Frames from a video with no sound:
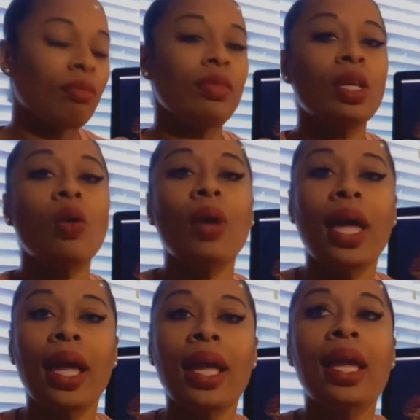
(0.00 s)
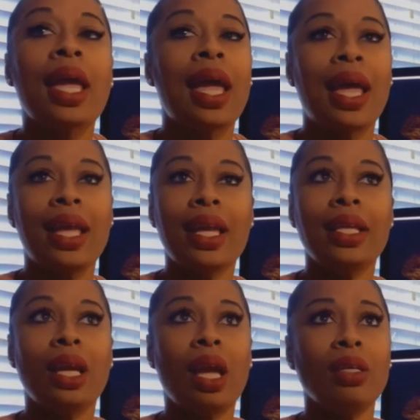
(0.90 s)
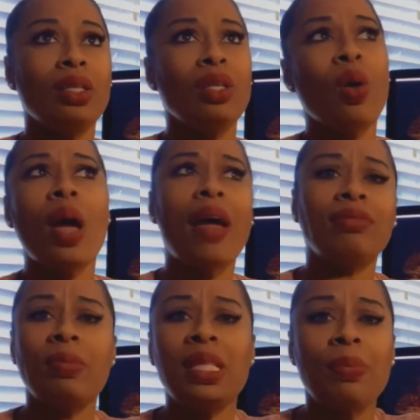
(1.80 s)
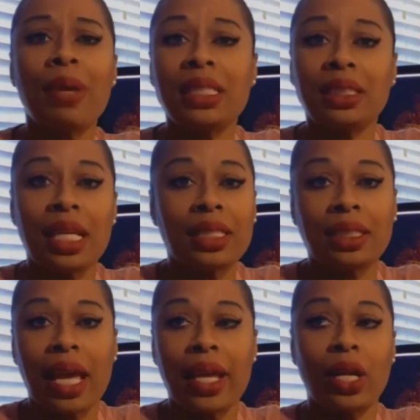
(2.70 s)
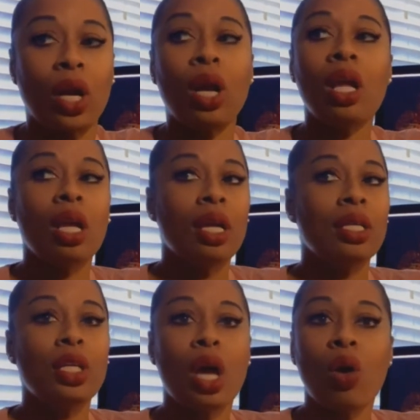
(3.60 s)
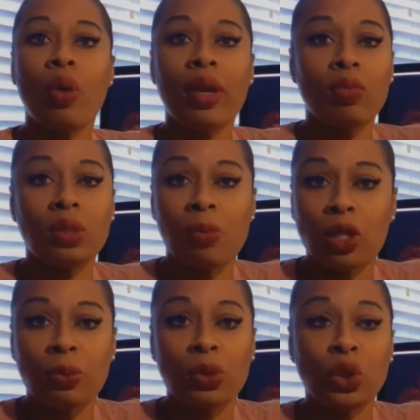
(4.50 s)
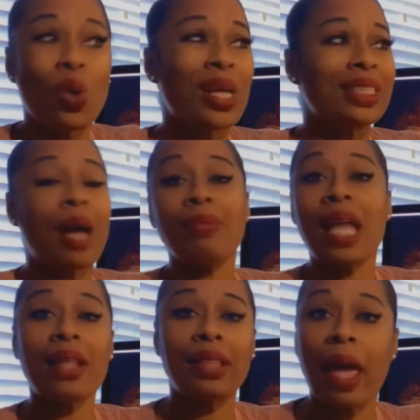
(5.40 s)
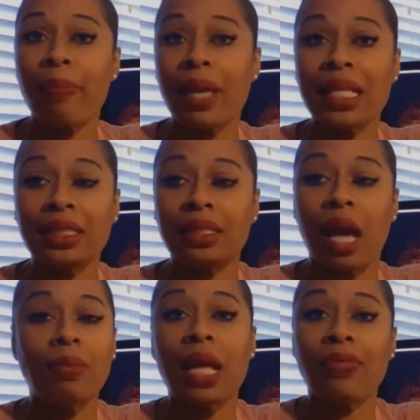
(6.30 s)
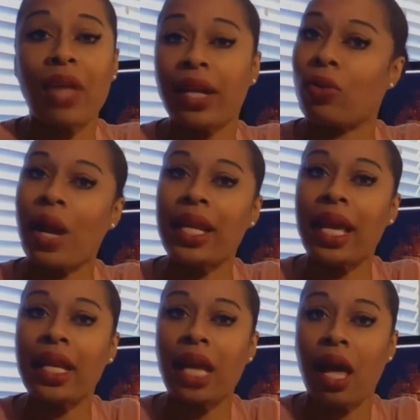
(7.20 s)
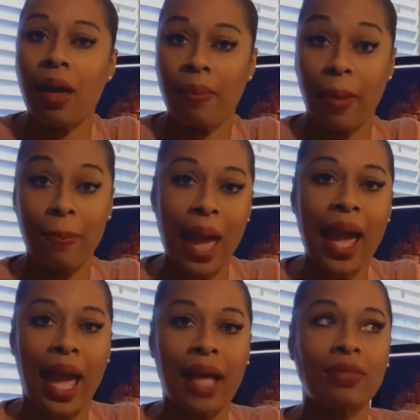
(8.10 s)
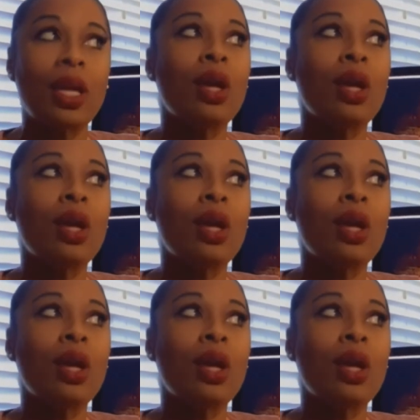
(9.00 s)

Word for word: Okay, and you don't have to be the best test taker. You know, it was multiple choice. I'm not that best, I'm not that great at um, math